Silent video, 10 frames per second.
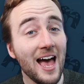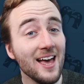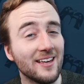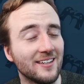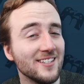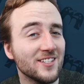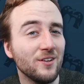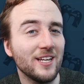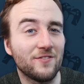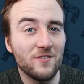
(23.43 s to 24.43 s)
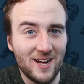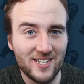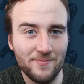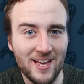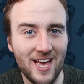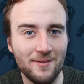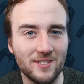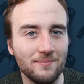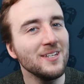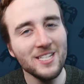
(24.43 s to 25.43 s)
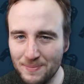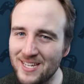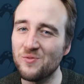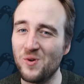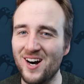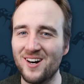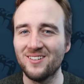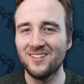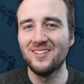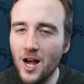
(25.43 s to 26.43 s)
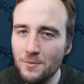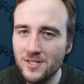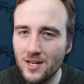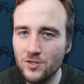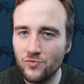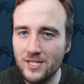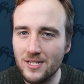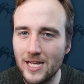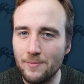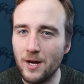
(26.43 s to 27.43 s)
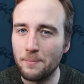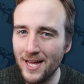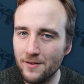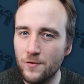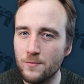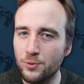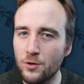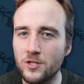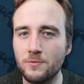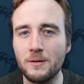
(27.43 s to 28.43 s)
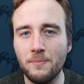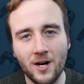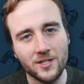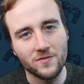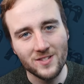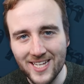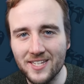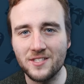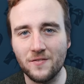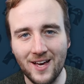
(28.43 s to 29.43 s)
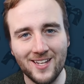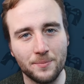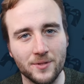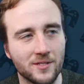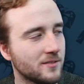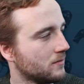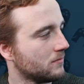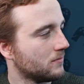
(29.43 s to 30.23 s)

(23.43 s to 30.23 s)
Hey, it's Ollie from Mashup Games. It's been a while. I was asked recently by Blackform Prod to be part of six developers